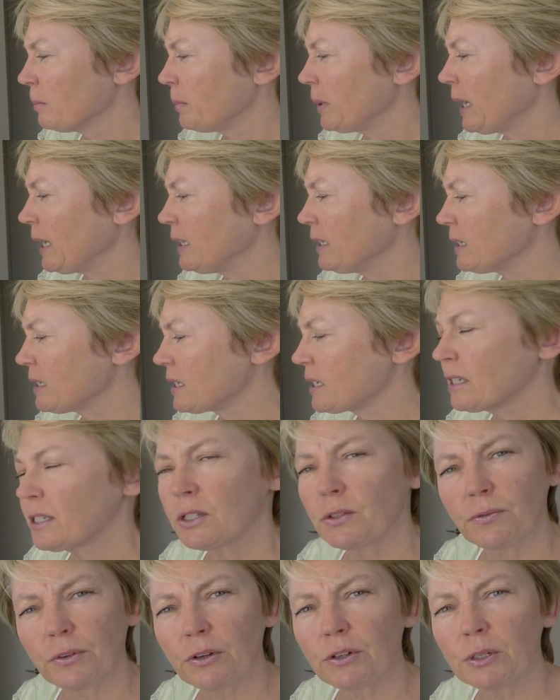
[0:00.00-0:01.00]
paints.
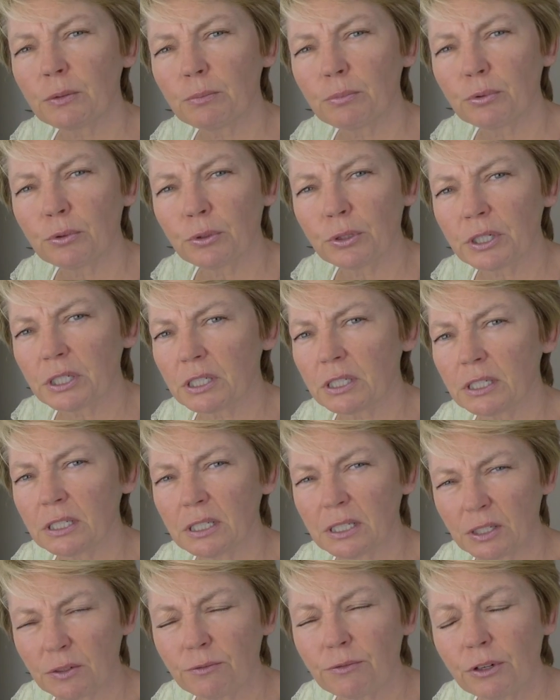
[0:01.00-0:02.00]
It's very
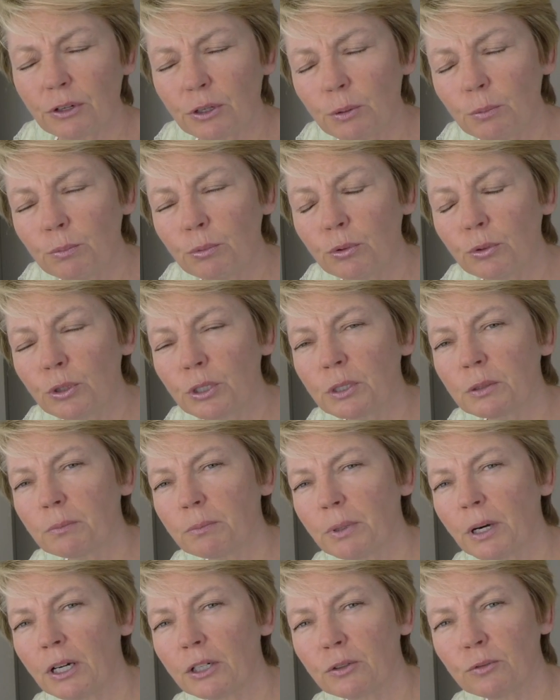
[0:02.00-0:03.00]
important. It's a very important
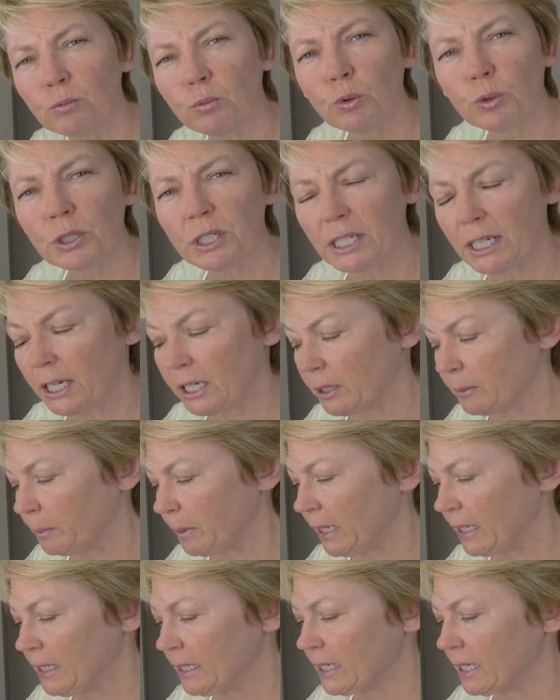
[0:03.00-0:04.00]
part of watercolour
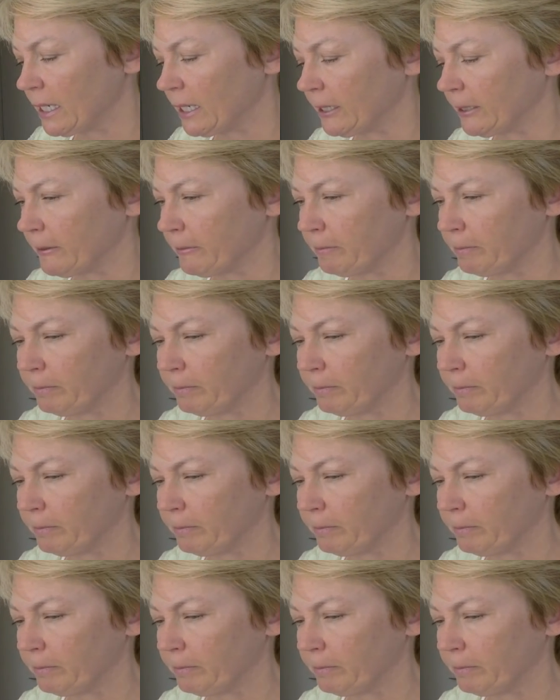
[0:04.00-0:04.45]
painting.